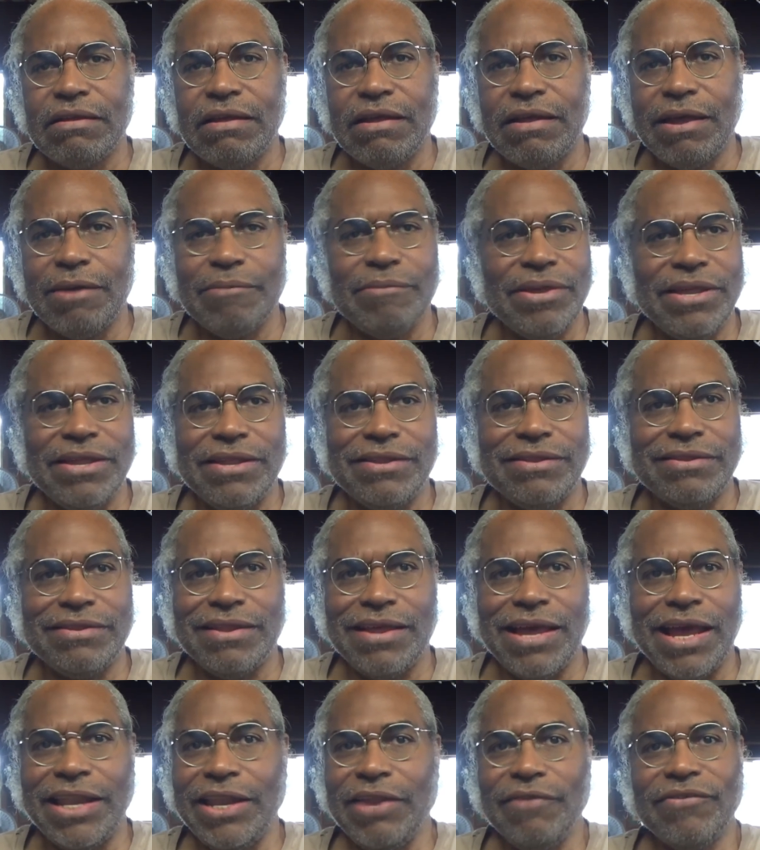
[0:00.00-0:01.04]
I mean,
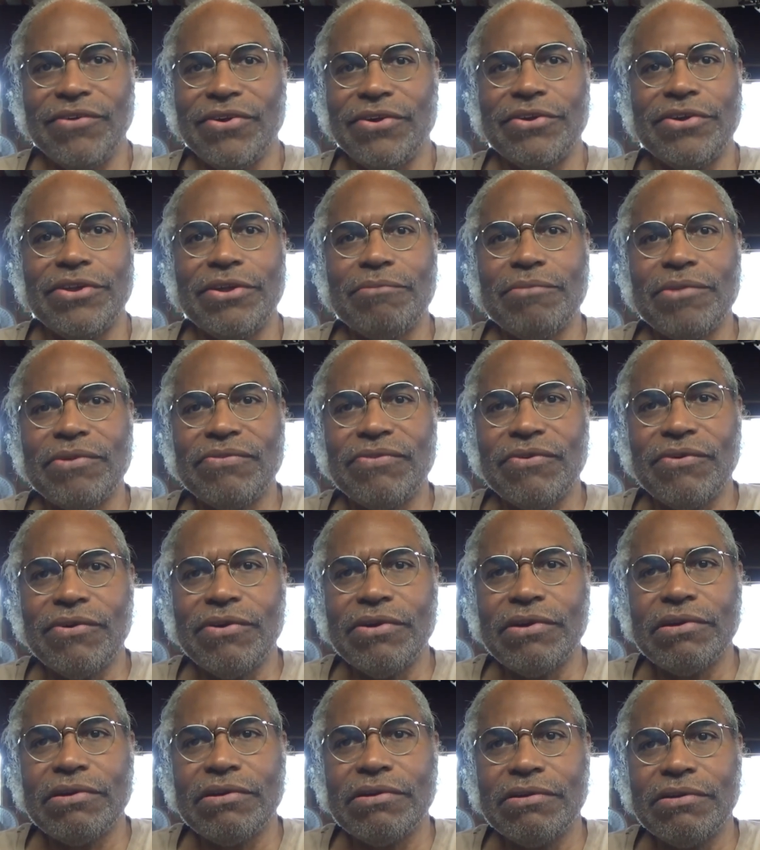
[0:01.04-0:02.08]
I never heard them
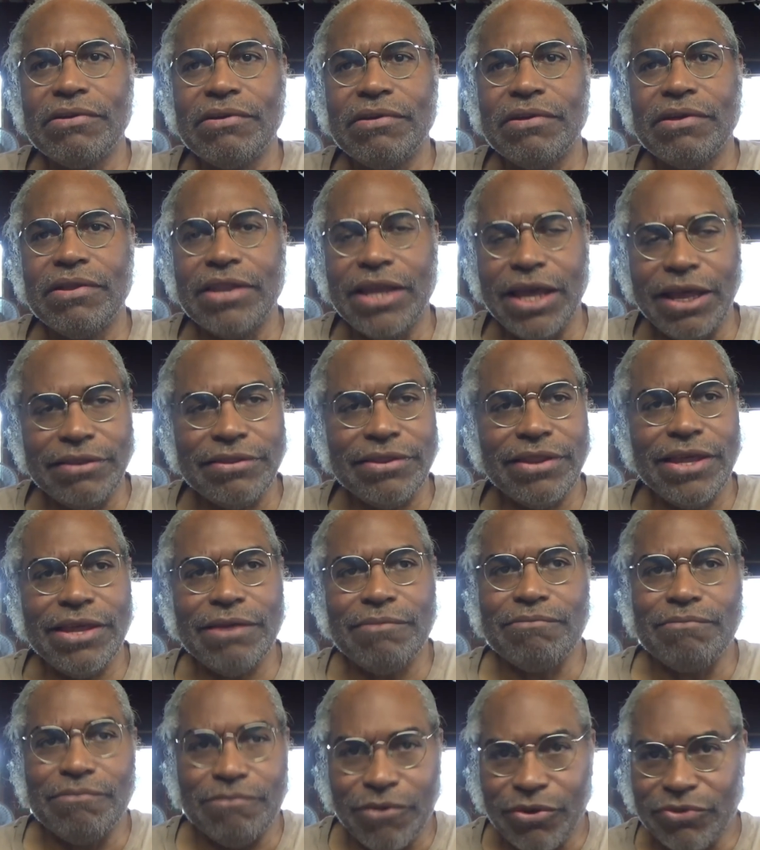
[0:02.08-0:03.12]
before. And I
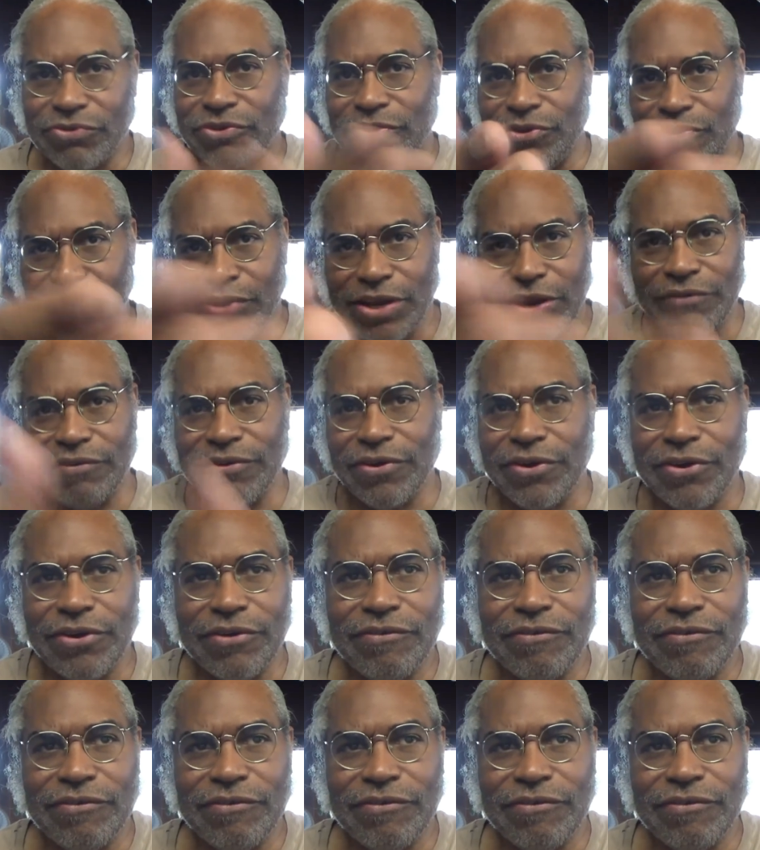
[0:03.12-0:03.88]
think most of you never heard